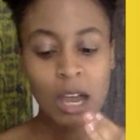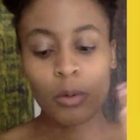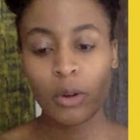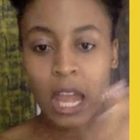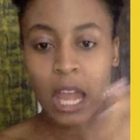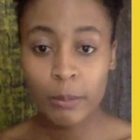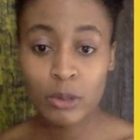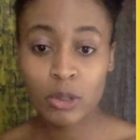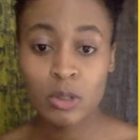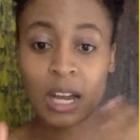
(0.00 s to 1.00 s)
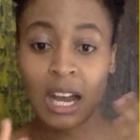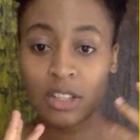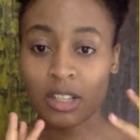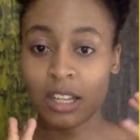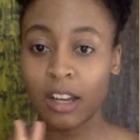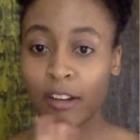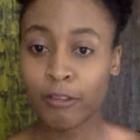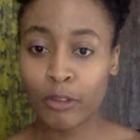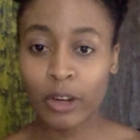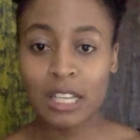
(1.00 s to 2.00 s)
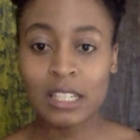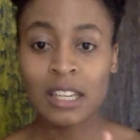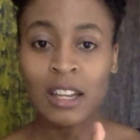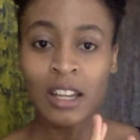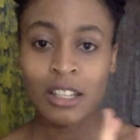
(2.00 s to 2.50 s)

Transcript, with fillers: that will help you to actually avoid